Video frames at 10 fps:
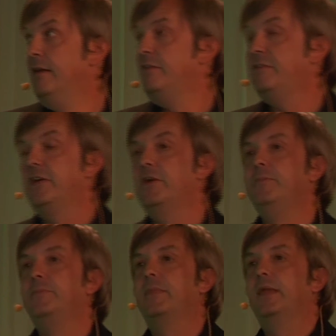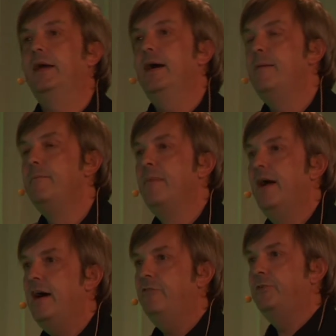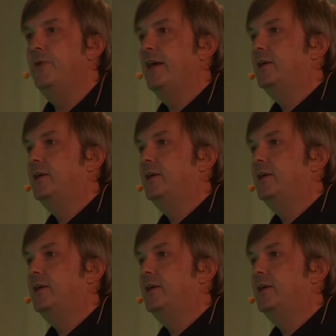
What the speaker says: So after I